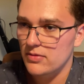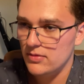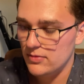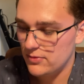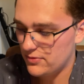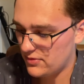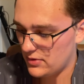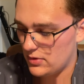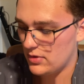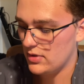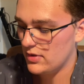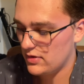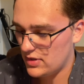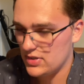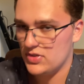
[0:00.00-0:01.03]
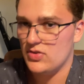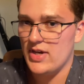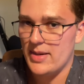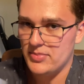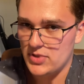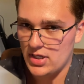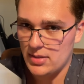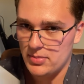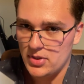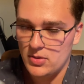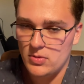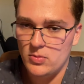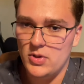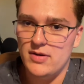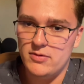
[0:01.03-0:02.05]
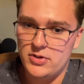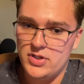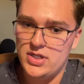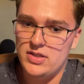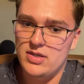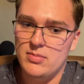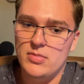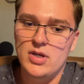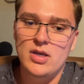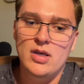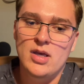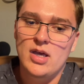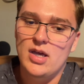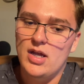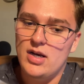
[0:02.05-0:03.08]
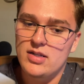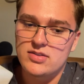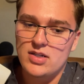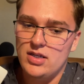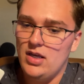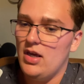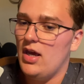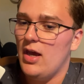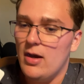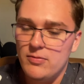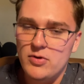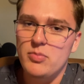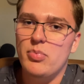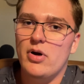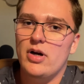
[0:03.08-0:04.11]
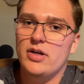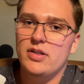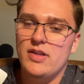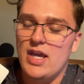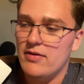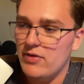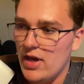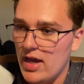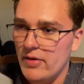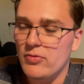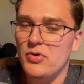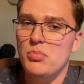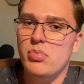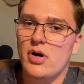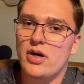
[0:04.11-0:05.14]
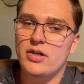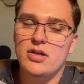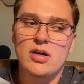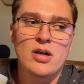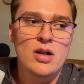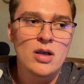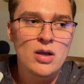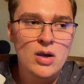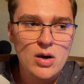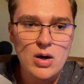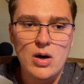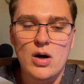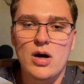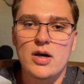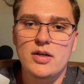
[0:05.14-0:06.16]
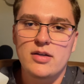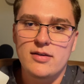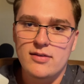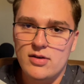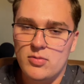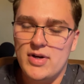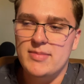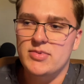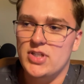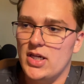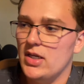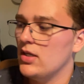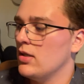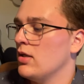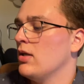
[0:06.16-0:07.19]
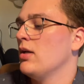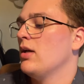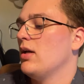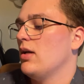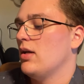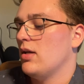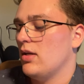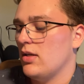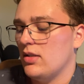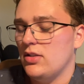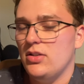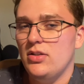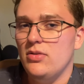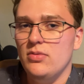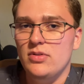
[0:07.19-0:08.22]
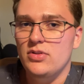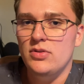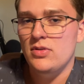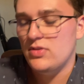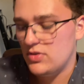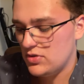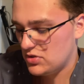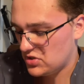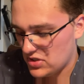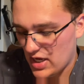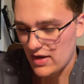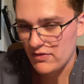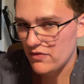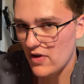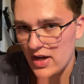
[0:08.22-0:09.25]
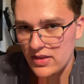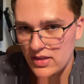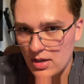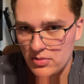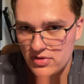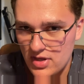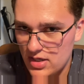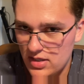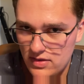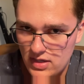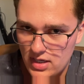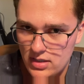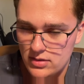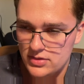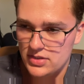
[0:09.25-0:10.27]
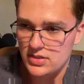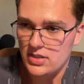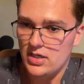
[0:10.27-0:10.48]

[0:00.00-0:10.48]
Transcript: for this laptop whenever you need them. And it's like every part, they have every part on their website. You just can't find that with anything else.